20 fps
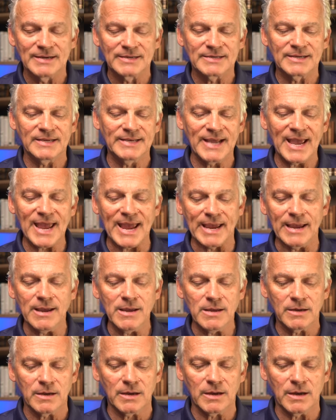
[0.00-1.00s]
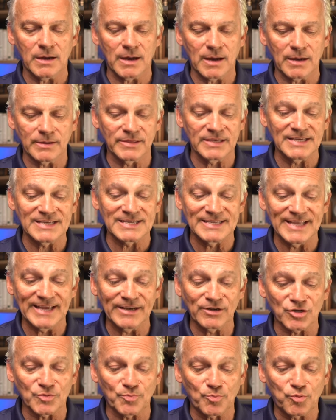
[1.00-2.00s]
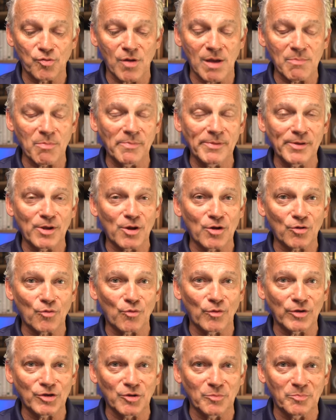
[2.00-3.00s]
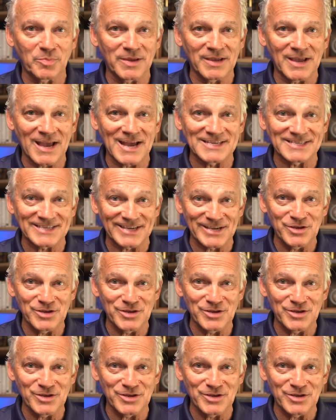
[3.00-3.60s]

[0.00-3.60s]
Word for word: Today, uh, these lenders probably aren't going to be as